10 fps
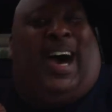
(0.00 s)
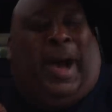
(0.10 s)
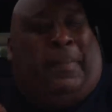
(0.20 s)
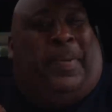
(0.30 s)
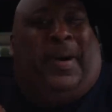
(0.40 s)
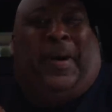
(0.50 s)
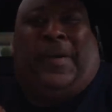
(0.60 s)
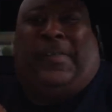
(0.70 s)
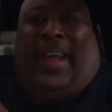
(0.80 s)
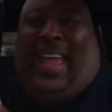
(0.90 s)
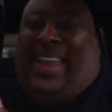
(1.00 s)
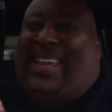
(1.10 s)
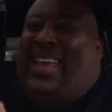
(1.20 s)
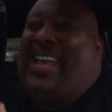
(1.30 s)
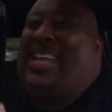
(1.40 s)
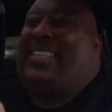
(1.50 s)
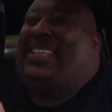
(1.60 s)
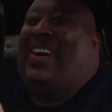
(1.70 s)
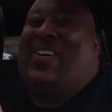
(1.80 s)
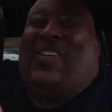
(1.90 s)
Up, all right?
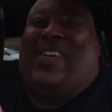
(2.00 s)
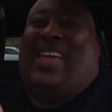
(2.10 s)
So,